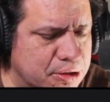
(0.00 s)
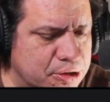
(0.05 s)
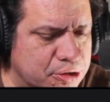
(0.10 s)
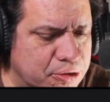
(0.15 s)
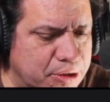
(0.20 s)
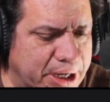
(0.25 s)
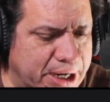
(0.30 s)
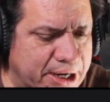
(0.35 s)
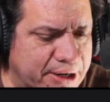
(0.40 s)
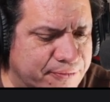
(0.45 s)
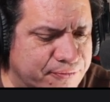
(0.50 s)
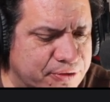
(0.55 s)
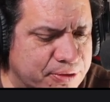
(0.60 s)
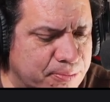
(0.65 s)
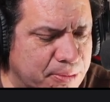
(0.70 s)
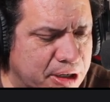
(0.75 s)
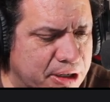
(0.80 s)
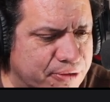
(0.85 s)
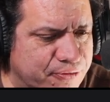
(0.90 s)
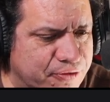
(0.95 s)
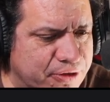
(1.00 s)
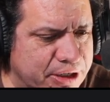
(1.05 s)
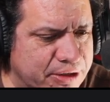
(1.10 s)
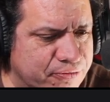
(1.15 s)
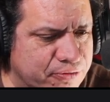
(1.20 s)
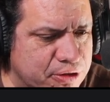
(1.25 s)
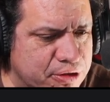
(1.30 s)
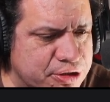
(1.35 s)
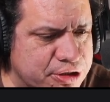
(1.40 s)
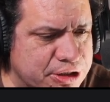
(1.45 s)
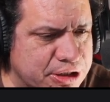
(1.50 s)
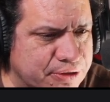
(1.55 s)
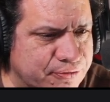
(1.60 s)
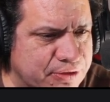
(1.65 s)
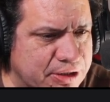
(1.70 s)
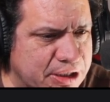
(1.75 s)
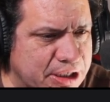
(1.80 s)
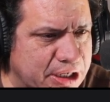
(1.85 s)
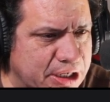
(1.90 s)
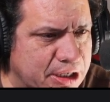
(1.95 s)
You have the modified version
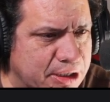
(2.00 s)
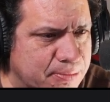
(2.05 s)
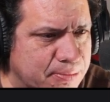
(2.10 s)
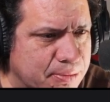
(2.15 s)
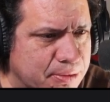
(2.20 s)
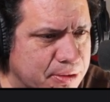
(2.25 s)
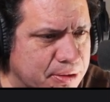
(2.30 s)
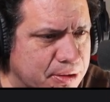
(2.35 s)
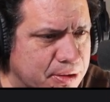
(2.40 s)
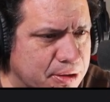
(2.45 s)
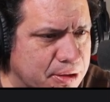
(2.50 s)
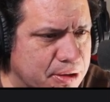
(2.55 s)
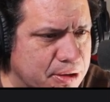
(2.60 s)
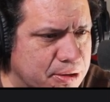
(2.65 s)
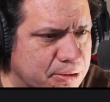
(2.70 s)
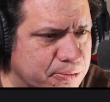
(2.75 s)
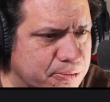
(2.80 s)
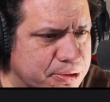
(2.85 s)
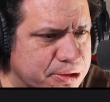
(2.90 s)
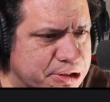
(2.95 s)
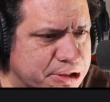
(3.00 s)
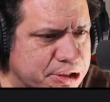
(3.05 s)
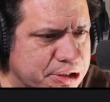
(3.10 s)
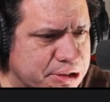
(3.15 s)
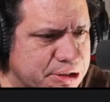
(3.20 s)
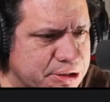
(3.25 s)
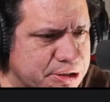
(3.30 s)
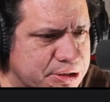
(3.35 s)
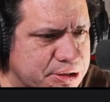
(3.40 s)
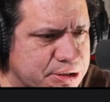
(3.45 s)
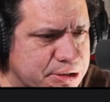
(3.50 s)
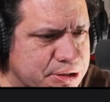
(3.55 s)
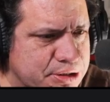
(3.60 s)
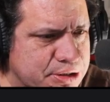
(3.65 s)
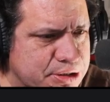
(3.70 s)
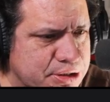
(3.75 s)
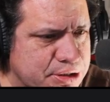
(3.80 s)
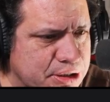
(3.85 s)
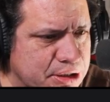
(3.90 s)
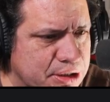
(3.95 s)
of the game, which
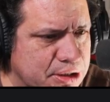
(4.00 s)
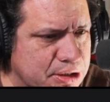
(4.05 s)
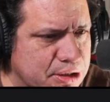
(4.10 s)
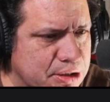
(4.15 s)
is